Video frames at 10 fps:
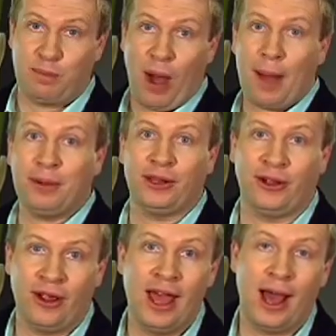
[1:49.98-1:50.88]

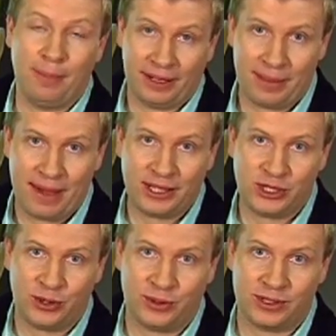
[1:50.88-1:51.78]
popular among the med
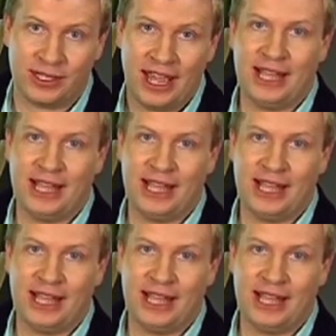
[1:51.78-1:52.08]
students.